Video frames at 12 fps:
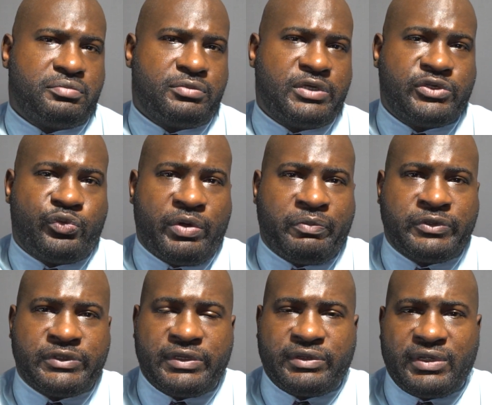Does it
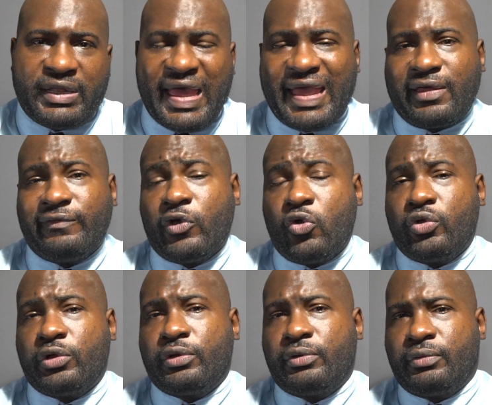represent the lack of
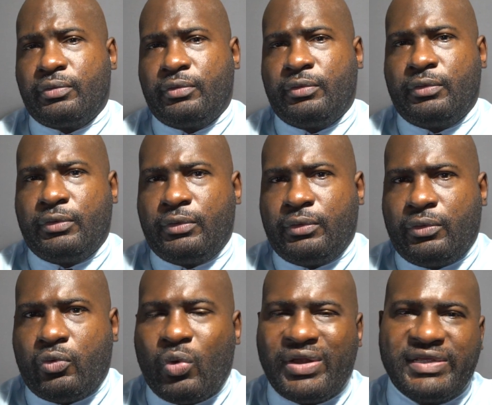odor?
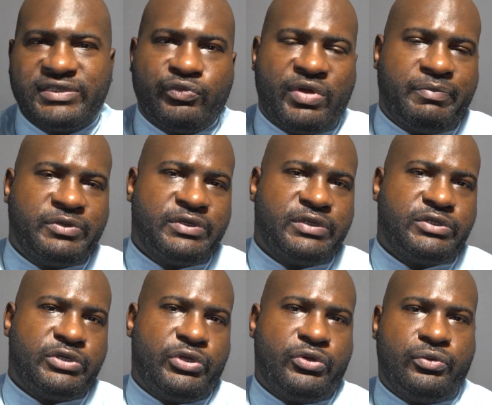What does it represent to
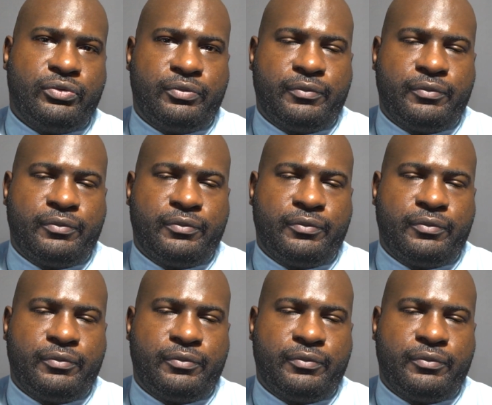you?